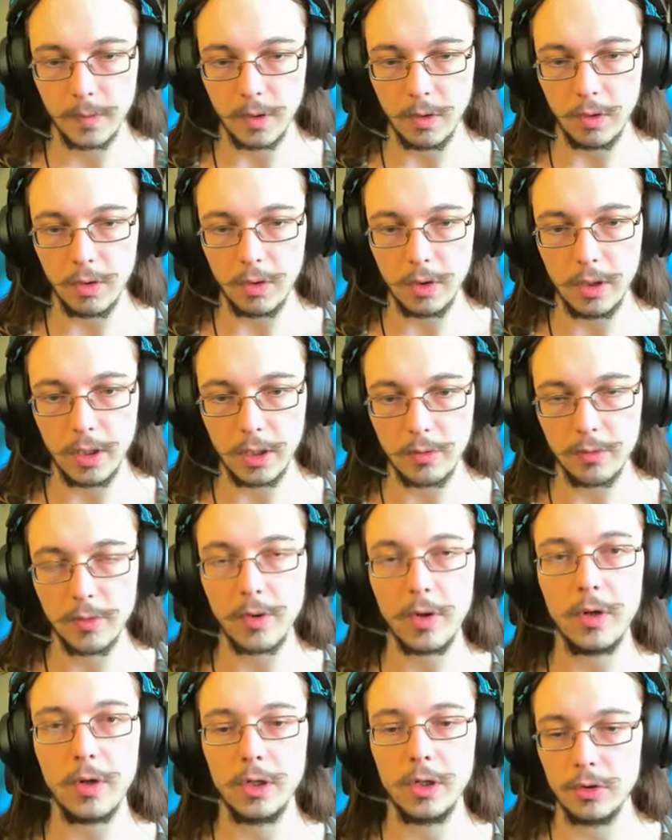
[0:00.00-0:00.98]
Good luck with
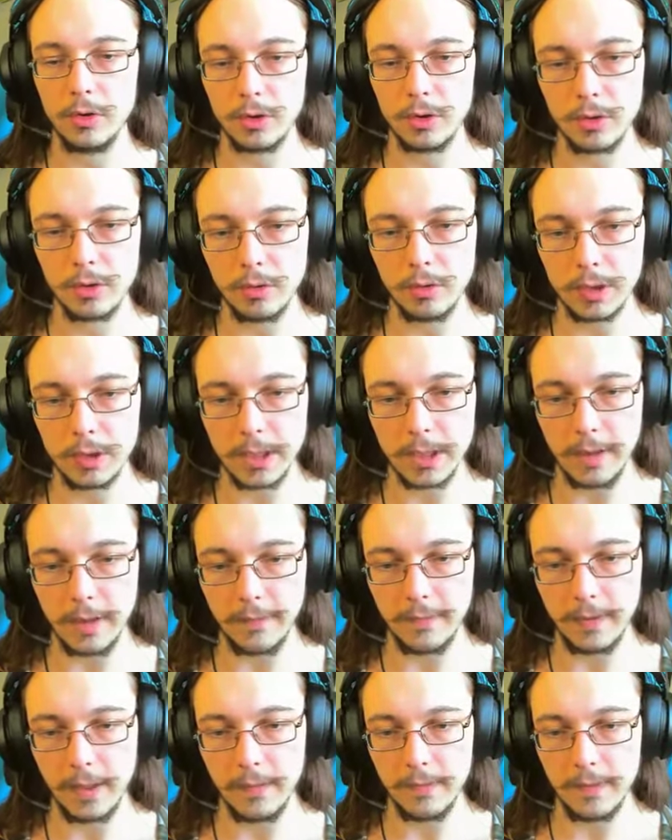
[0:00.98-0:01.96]
all your school
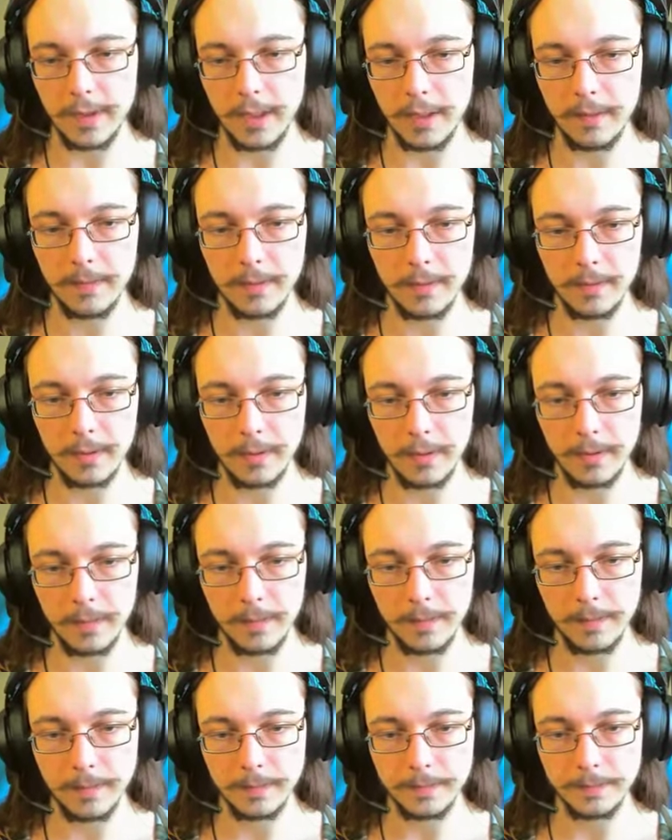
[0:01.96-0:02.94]
stuff and everything.
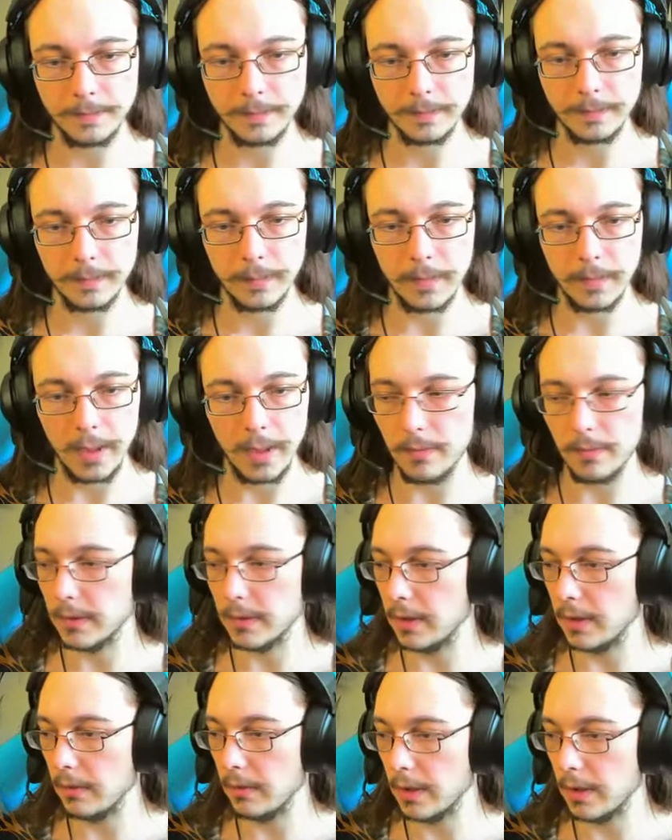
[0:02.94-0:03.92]
And we'll
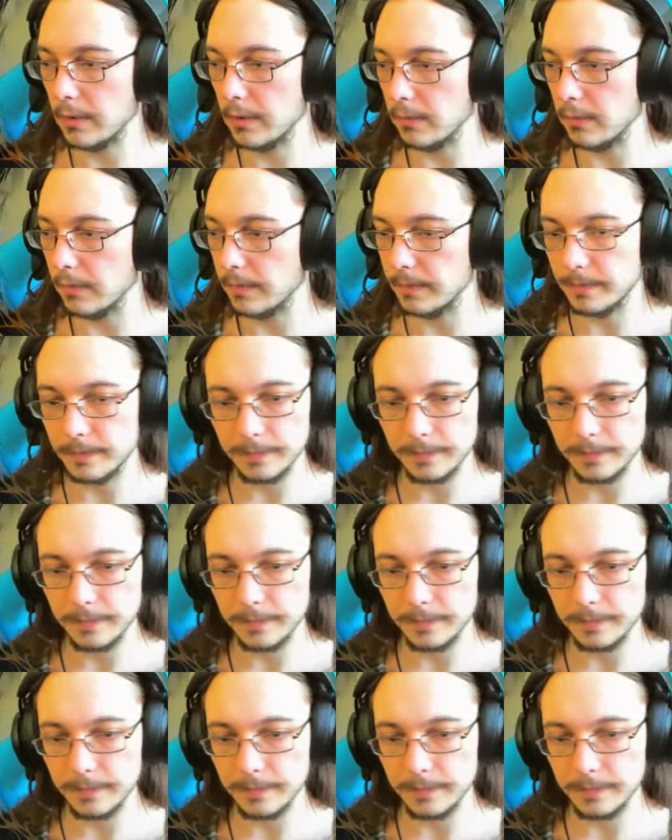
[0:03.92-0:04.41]
see you again soon.